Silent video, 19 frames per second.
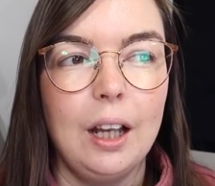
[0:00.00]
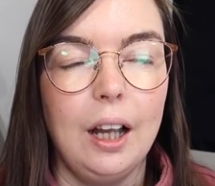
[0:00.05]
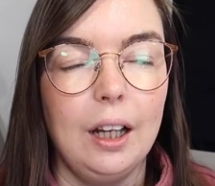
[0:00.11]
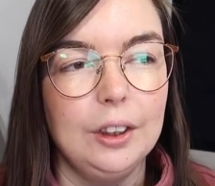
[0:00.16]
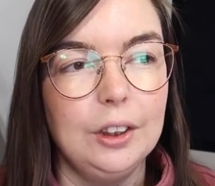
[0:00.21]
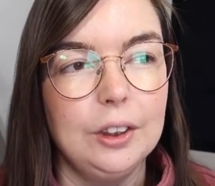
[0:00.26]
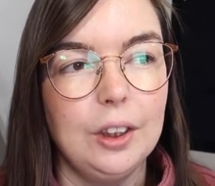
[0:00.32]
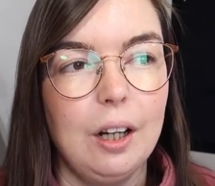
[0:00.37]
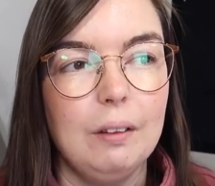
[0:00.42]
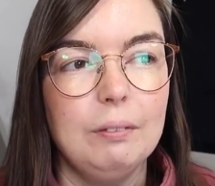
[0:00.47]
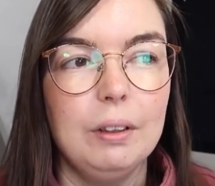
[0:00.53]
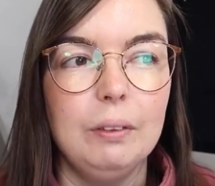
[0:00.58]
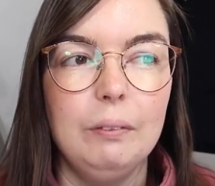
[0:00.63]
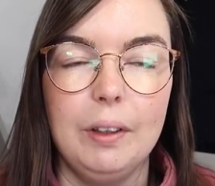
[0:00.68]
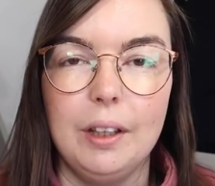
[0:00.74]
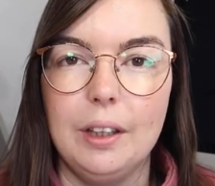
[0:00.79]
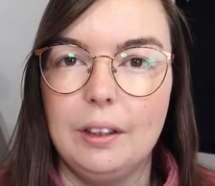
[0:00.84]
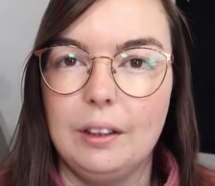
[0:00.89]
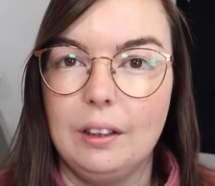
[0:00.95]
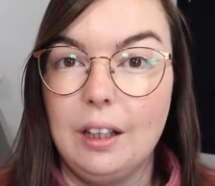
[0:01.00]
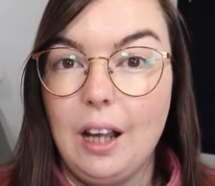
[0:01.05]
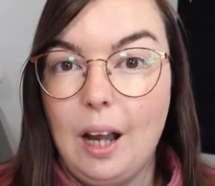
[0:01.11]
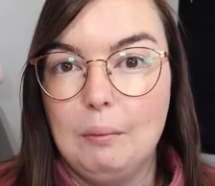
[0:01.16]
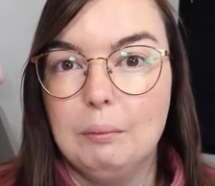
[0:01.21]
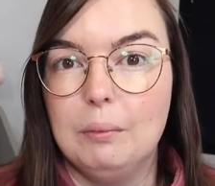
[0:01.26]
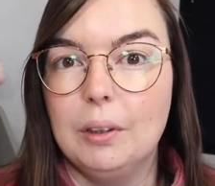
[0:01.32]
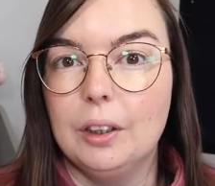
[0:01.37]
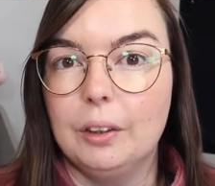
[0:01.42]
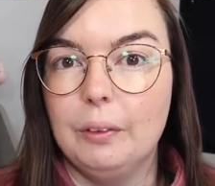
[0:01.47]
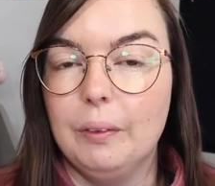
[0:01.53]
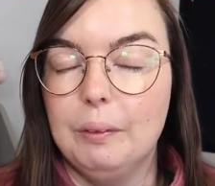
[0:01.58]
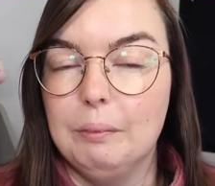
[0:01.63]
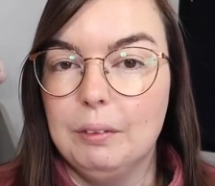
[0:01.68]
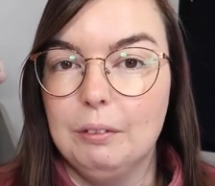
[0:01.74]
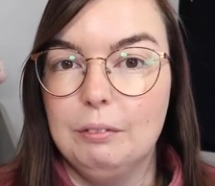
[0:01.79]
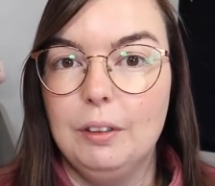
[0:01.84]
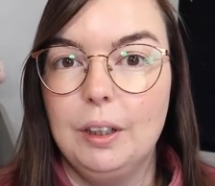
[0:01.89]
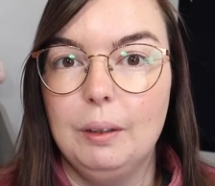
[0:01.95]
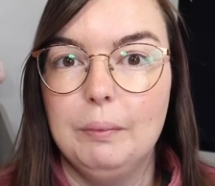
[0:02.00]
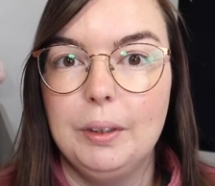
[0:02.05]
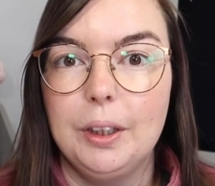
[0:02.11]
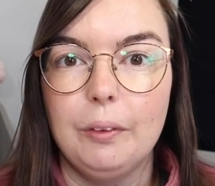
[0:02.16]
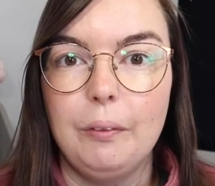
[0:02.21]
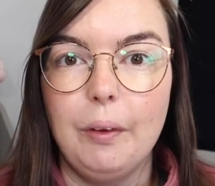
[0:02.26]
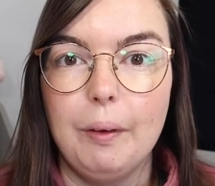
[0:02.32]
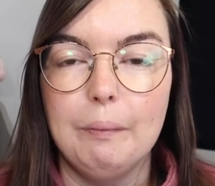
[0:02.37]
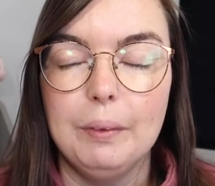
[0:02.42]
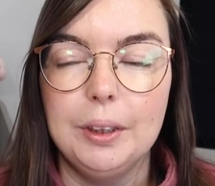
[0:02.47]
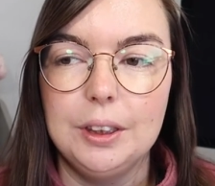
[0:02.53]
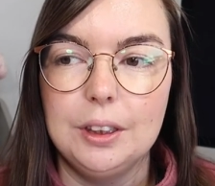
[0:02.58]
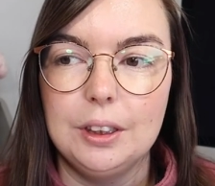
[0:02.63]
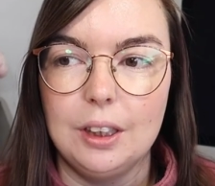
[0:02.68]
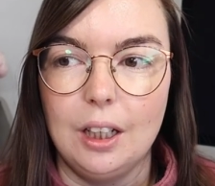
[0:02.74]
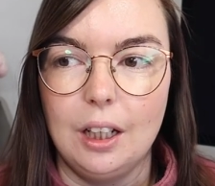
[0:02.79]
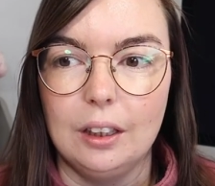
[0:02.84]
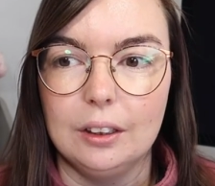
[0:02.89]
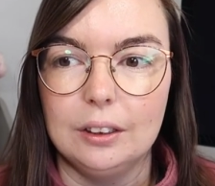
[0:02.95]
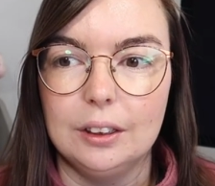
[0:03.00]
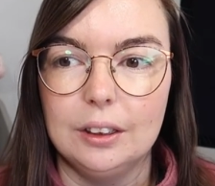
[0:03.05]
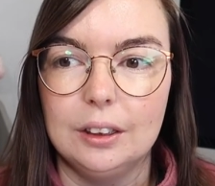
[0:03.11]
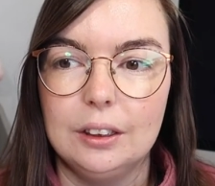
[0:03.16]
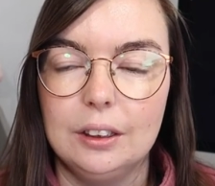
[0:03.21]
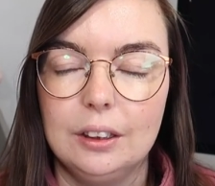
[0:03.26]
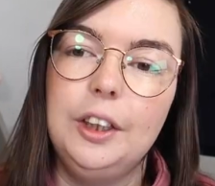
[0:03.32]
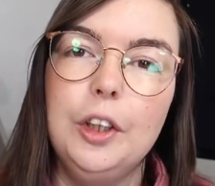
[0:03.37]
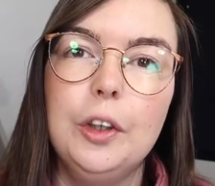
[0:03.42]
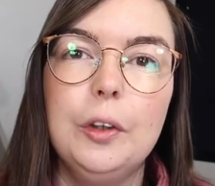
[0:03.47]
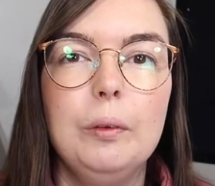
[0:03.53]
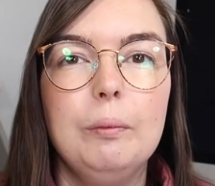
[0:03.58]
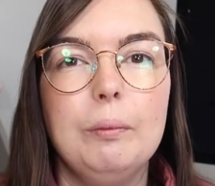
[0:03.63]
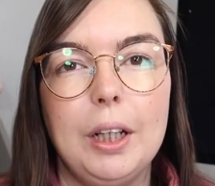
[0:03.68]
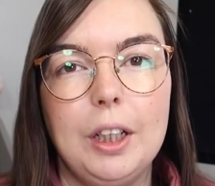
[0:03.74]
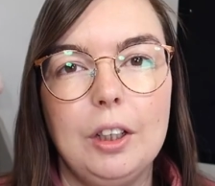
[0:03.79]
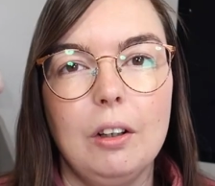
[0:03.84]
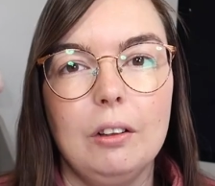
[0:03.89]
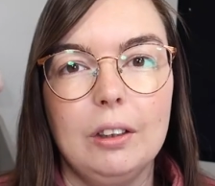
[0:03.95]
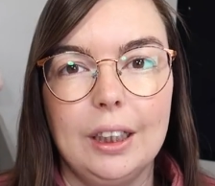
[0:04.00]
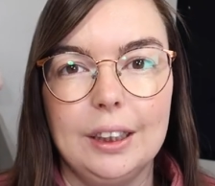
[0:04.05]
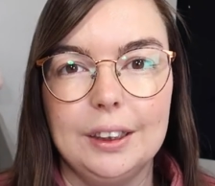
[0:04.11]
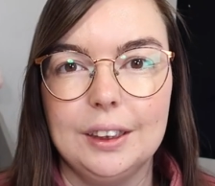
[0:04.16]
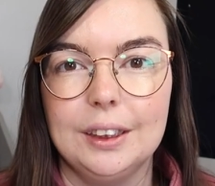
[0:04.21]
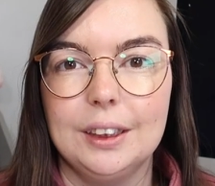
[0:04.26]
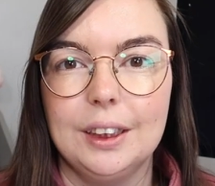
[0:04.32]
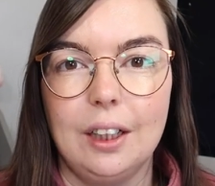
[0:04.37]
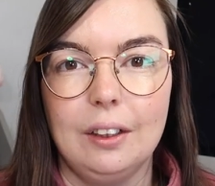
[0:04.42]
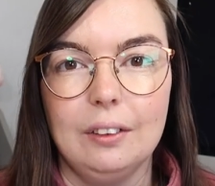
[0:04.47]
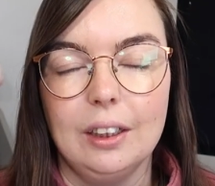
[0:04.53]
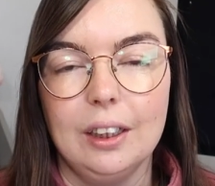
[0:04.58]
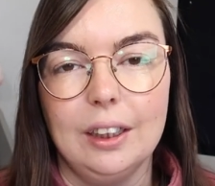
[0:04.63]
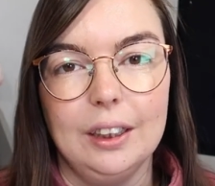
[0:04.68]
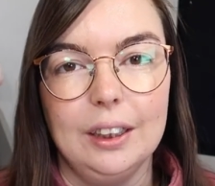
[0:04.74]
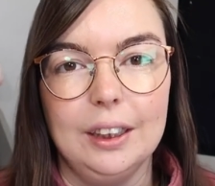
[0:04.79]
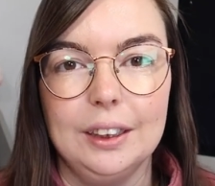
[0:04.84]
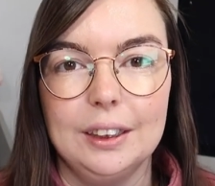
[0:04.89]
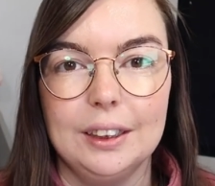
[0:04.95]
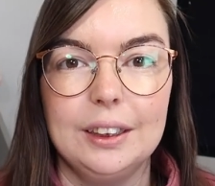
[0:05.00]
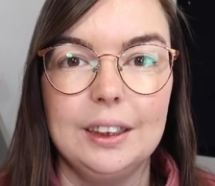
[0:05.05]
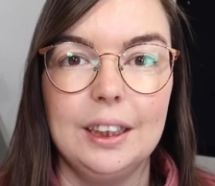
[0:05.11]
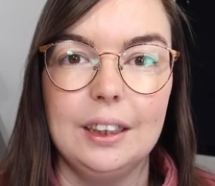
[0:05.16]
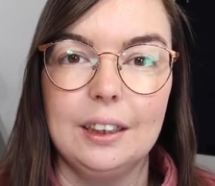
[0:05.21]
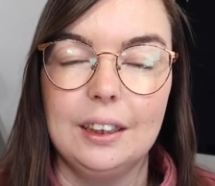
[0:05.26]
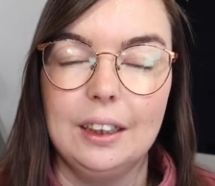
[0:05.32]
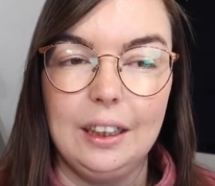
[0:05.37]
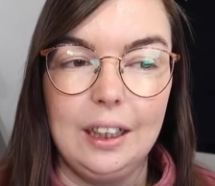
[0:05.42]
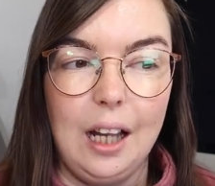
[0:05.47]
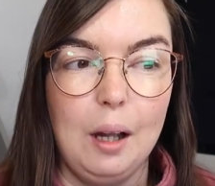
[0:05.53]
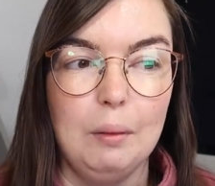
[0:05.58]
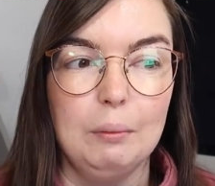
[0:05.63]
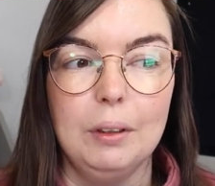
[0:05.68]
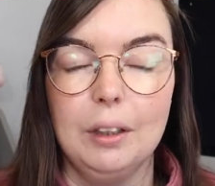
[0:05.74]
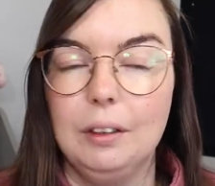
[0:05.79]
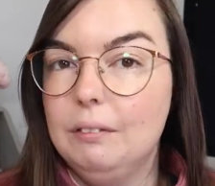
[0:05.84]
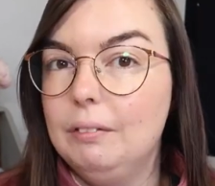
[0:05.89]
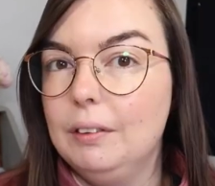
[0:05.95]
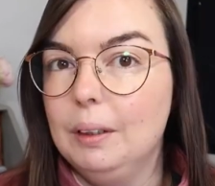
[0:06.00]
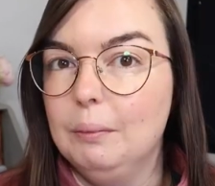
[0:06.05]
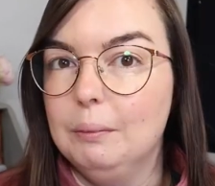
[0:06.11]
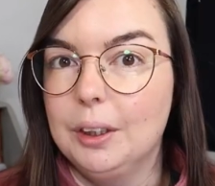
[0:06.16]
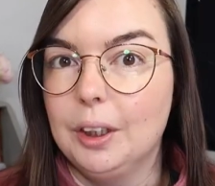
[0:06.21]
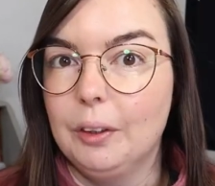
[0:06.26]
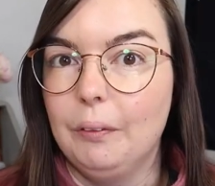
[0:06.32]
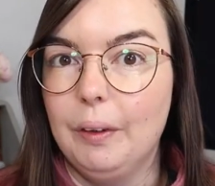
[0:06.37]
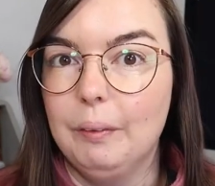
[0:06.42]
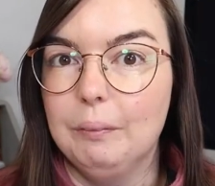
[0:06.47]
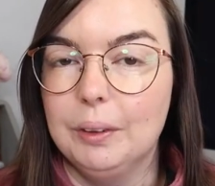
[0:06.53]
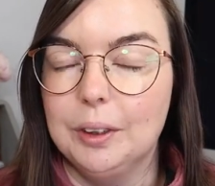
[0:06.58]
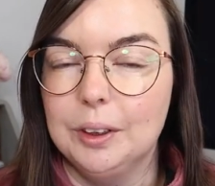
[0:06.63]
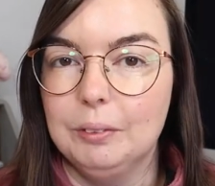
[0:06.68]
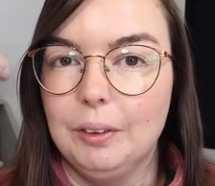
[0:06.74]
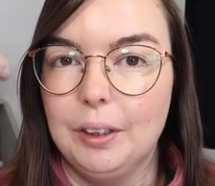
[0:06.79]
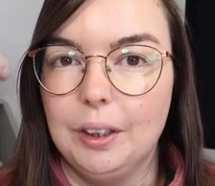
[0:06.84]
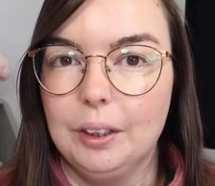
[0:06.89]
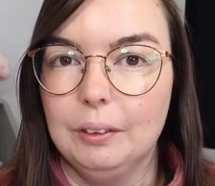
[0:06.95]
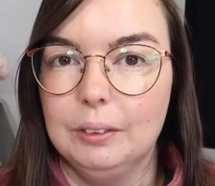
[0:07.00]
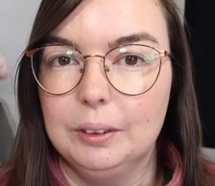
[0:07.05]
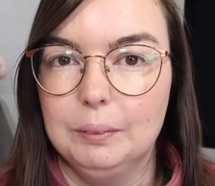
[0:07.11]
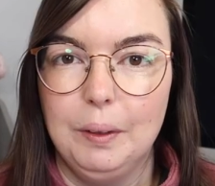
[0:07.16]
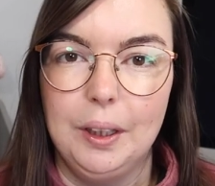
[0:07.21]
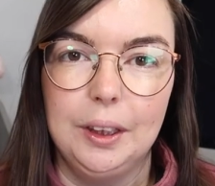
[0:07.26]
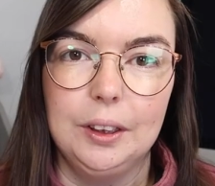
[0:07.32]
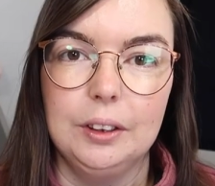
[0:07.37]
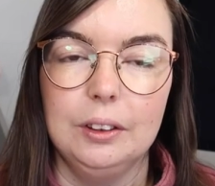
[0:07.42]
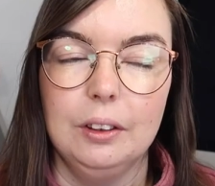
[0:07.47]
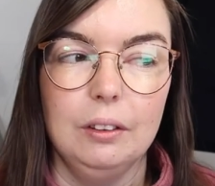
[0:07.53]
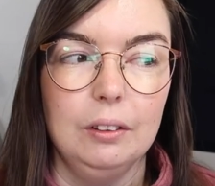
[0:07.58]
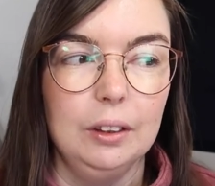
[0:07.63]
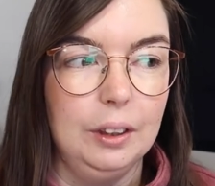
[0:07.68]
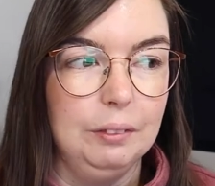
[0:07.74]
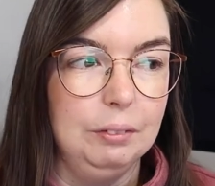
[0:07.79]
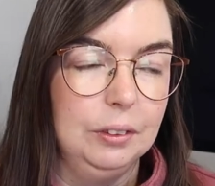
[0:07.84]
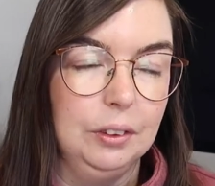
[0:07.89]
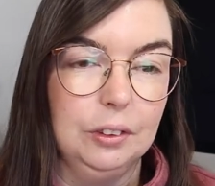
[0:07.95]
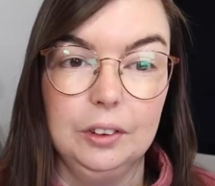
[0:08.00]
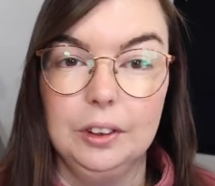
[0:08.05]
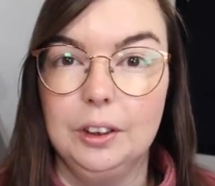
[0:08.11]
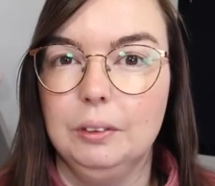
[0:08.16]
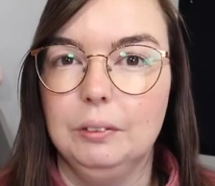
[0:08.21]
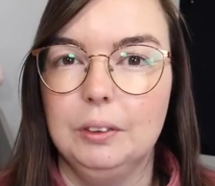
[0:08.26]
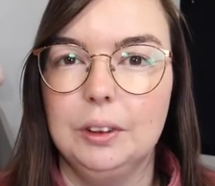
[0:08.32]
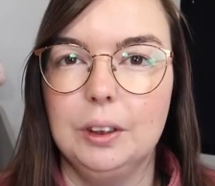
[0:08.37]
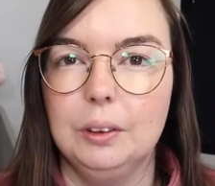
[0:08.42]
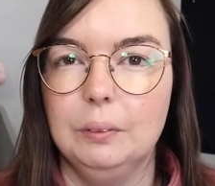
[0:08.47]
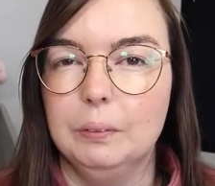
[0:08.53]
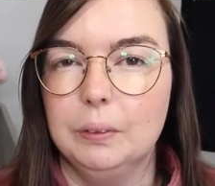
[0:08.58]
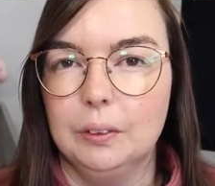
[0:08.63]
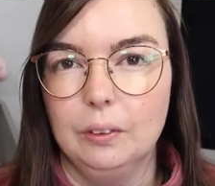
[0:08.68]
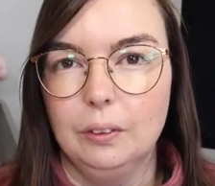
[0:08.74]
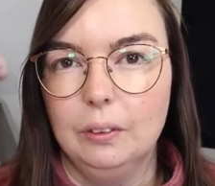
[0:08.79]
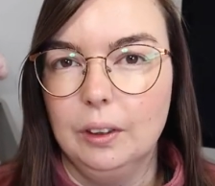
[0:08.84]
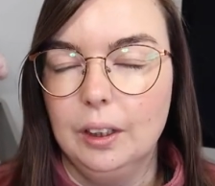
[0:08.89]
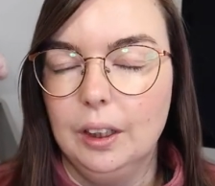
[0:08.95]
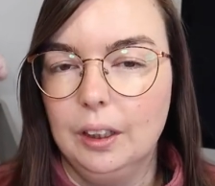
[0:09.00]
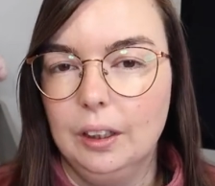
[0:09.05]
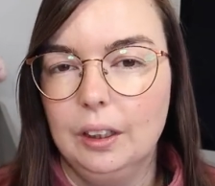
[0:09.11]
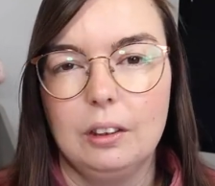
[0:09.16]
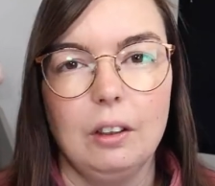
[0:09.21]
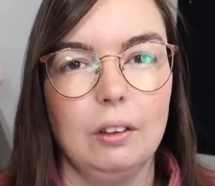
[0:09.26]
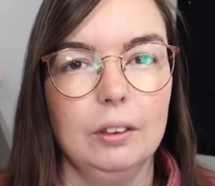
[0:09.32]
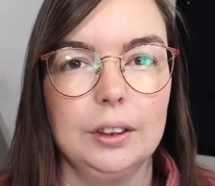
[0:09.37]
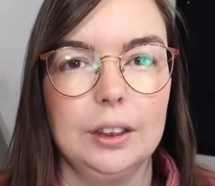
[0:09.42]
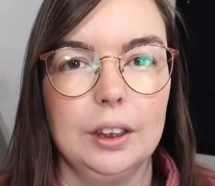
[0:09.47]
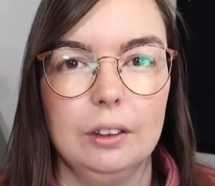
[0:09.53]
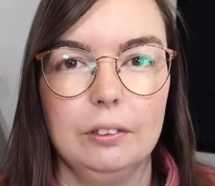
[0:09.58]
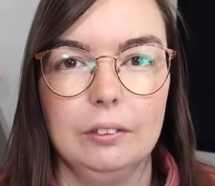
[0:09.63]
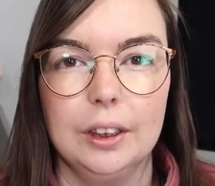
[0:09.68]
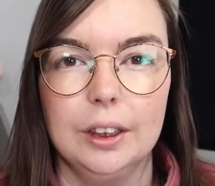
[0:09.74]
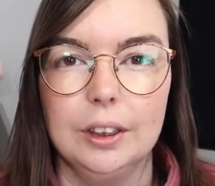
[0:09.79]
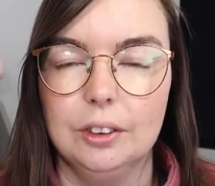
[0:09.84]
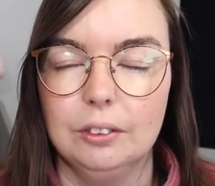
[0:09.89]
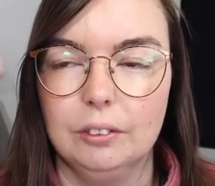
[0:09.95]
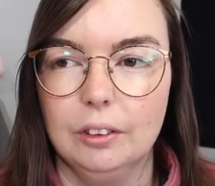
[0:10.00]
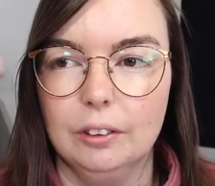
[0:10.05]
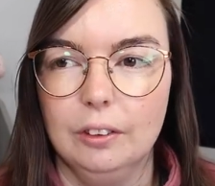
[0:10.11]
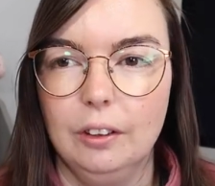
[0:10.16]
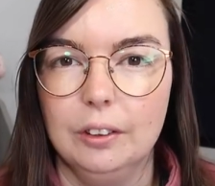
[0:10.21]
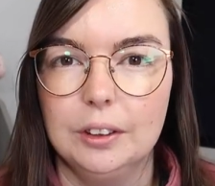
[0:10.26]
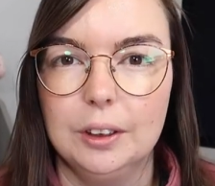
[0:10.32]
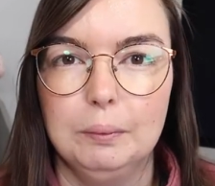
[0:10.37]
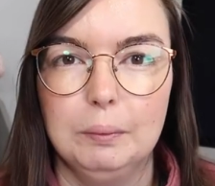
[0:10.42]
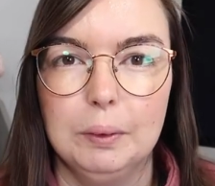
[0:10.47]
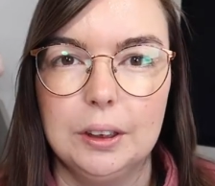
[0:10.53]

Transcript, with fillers: I travel with camera equipment, filming equipment, and you may not necessarily need to take camera and filming equipment with you, depending on if you're a YouTuber or a content creator or not.